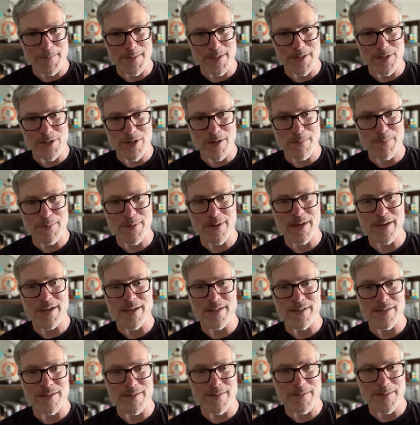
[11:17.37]
interpret
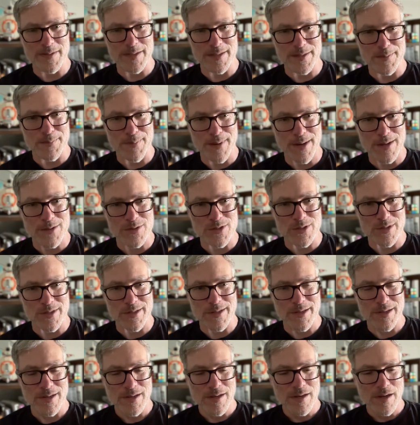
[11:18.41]
in the browser.